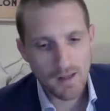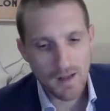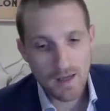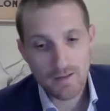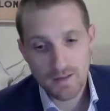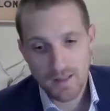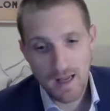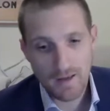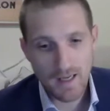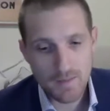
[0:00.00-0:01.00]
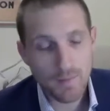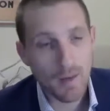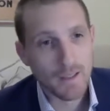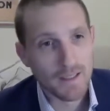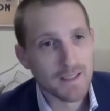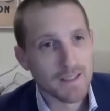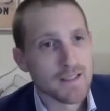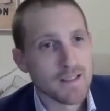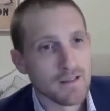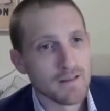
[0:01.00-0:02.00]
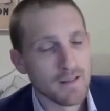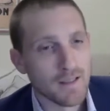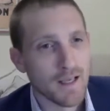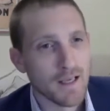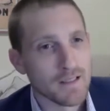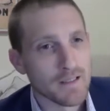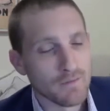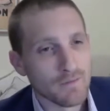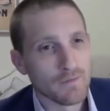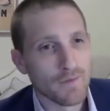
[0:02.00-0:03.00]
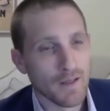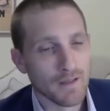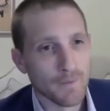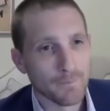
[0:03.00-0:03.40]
and, in our case, publicly listed litigation funder.